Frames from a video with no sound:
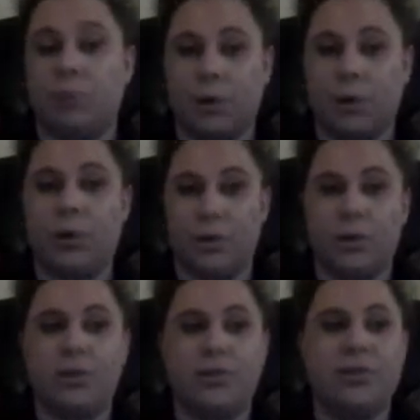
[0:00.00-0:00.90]
board. I'm going to
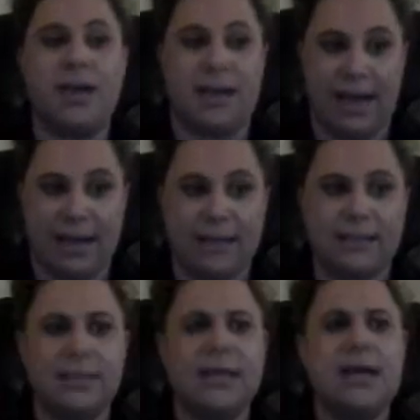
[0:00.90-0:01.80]
go to that
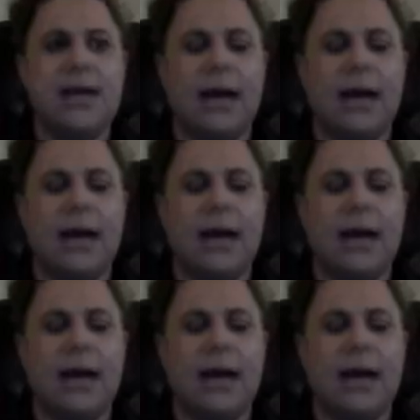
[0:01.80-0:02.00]
next.